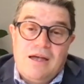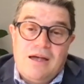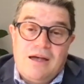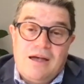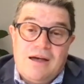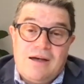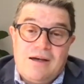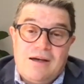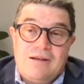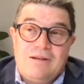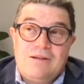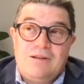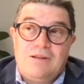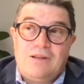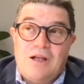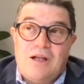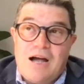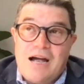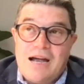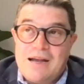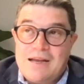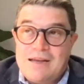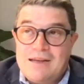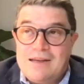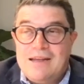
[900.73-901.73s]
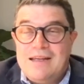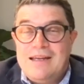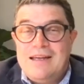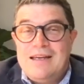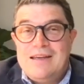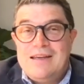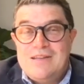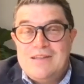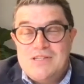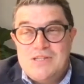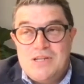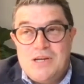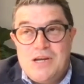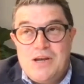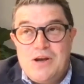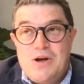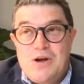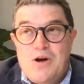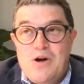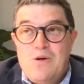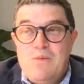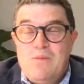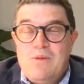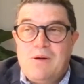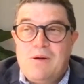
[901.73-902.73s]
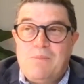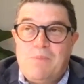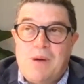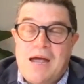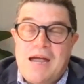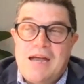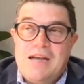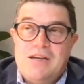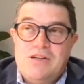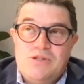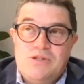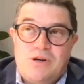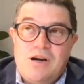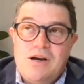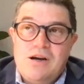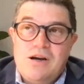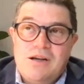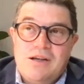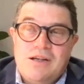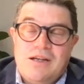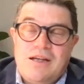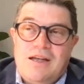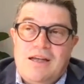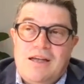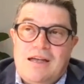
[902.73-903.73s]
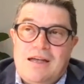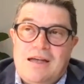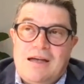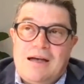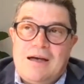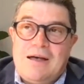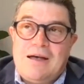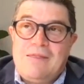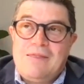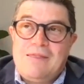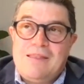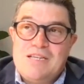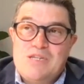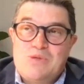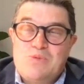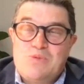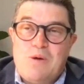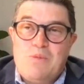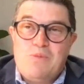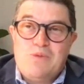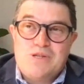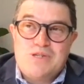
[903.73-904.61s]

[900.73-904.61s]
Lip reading: like Xenome, a pain drug. This one